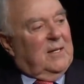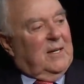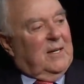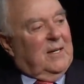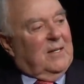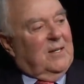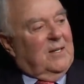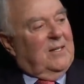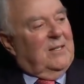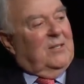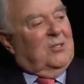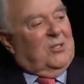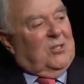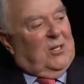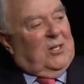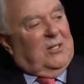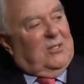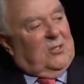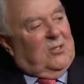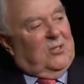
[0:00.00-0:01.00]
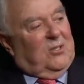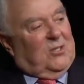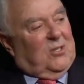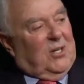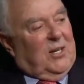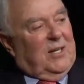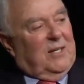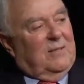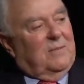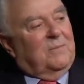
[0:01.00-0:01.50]
And Lyndon Johnson
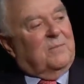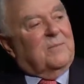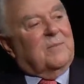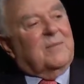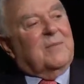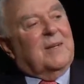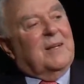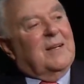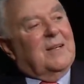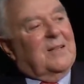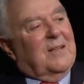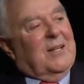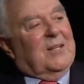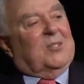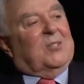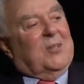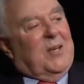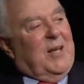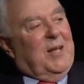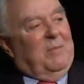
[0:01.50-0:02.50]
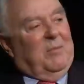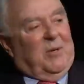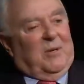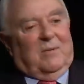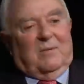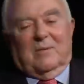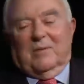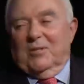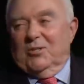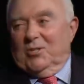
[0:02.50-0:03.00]
said, let's name it
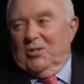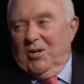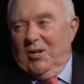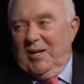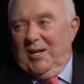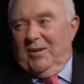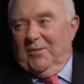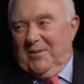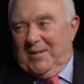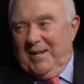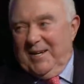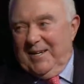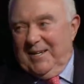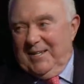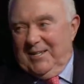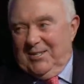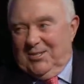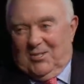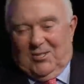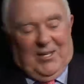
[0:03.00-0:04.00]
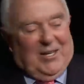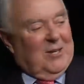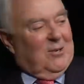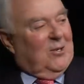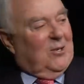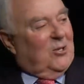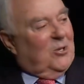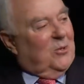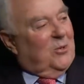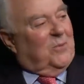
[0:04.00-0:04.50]
the John F. Kennedy Center
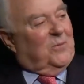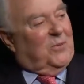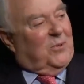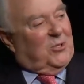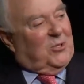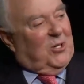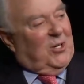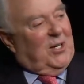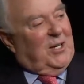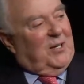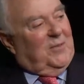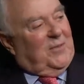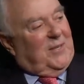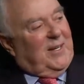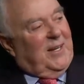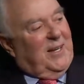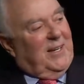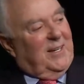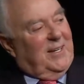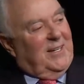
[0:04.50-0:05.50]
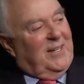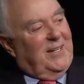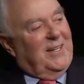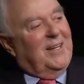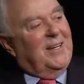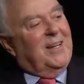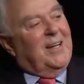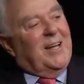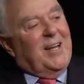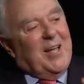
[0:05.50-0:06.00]
and do it for John F. Kennedy.